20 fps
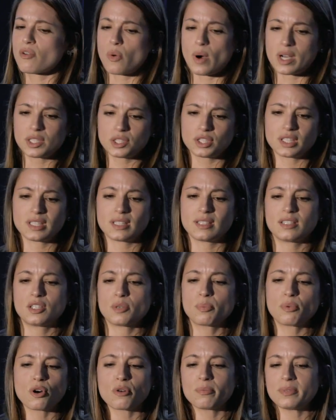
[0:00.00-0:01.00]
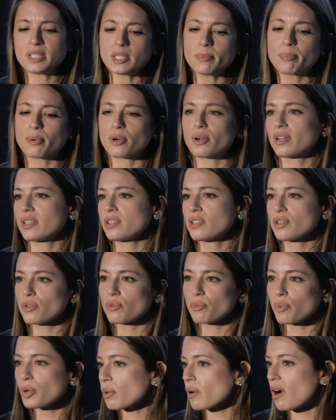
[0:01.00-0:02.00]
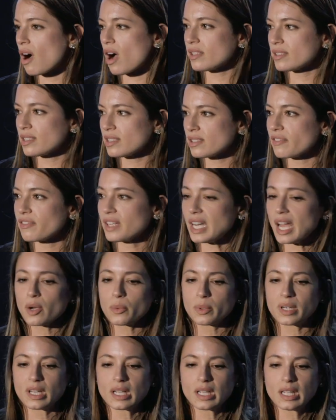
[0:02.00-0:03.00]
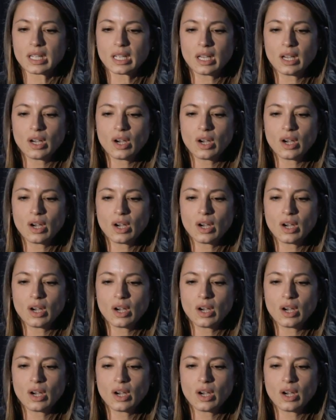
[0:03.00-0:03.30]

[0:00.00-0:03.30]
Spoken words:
questions to probe deeper into the root causes of inequity,